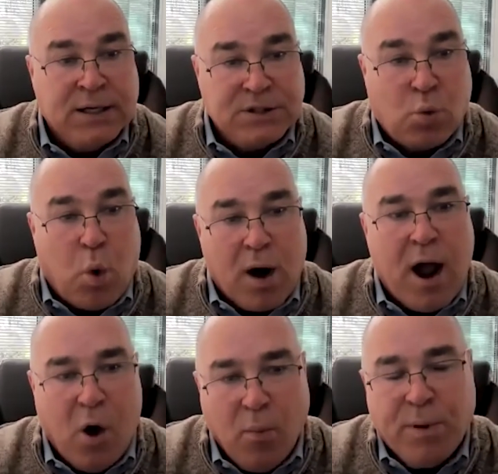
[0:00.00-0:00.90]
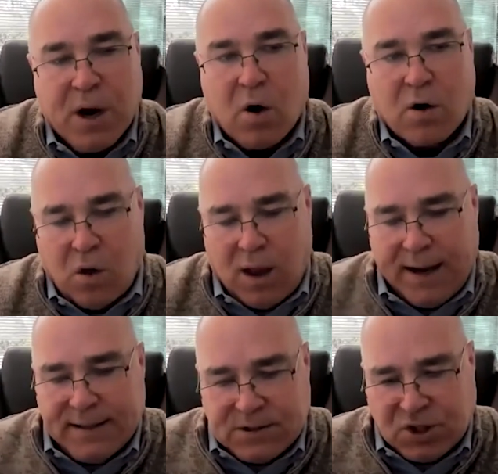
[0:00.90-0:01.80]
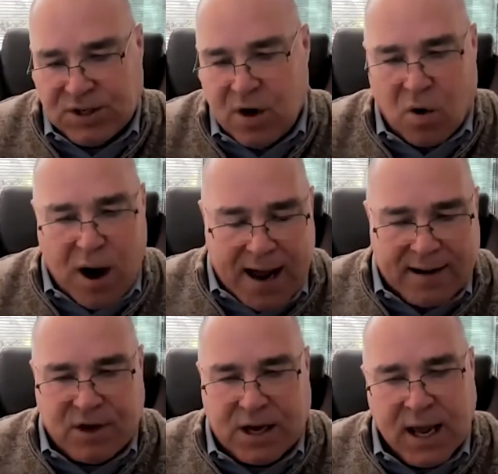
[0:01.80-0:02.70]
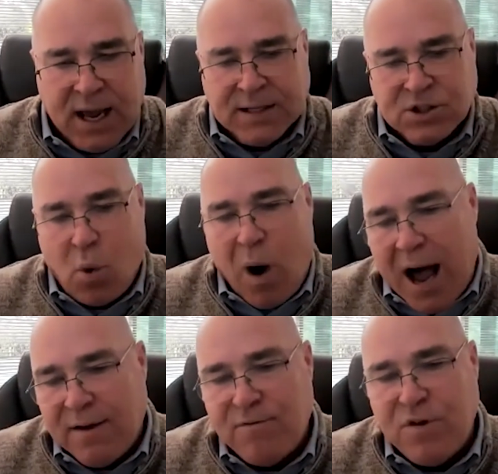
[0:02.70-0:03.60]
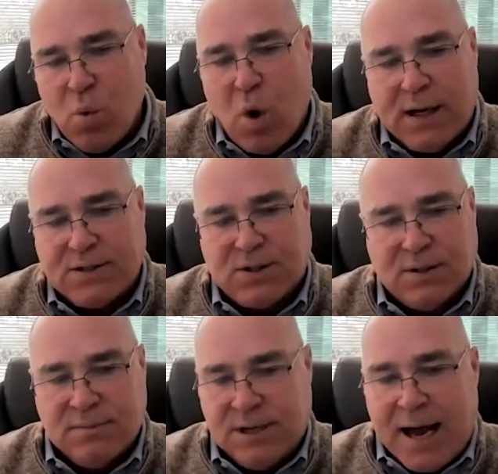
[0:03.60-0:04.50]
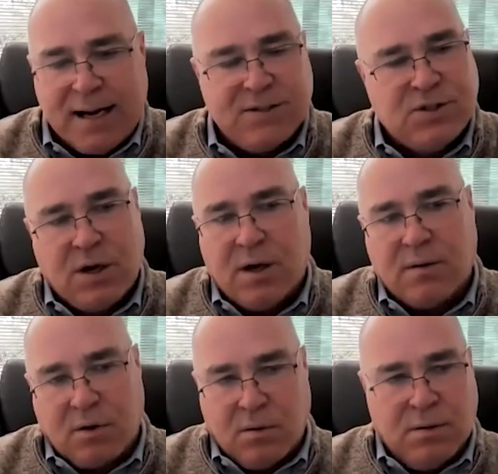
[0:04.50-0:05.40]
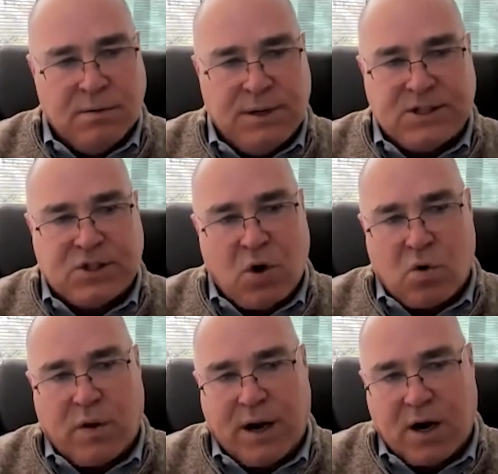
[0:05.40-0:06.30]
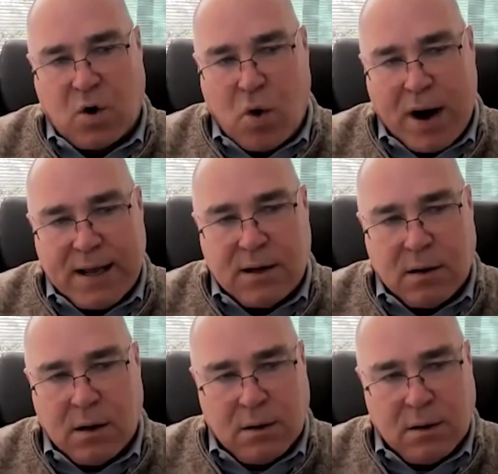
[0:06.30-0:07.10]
So we're helping our clients steer out of it. So I view us not as a necessarily a credit